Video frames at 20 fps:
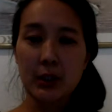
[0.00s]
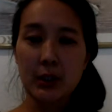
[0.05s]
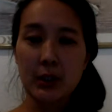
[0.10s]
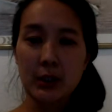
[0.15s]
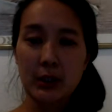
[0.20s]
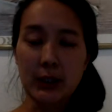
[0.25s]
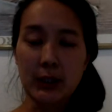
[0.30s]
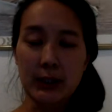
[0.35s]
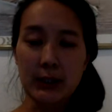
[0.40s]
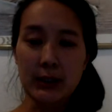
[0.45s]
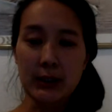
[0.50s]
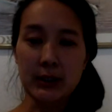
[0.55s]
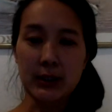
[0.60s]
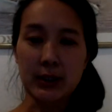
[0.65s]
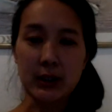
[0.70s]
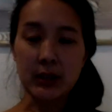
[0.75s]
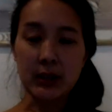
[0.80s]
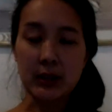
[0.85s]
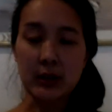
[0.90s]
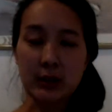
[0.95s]
Let's
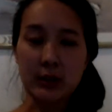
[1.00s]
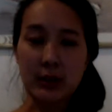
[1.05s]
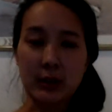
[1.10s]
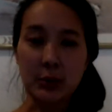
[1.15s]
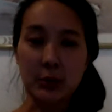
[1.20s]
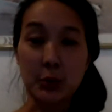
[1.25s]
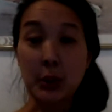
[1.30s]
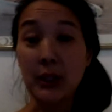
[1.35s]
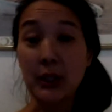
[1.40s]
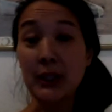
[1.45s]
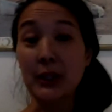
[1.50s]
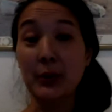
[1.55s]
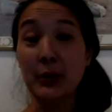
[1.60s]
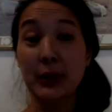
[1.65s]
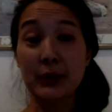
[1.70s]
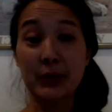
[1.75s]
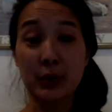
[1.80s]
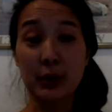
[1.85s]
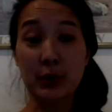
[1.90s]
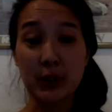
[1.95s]
see, while I wait
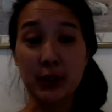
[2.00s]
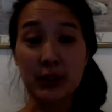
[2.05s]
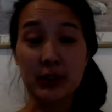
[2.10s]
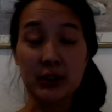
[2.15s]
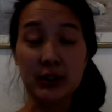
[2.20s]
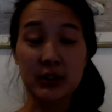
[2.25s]
for questions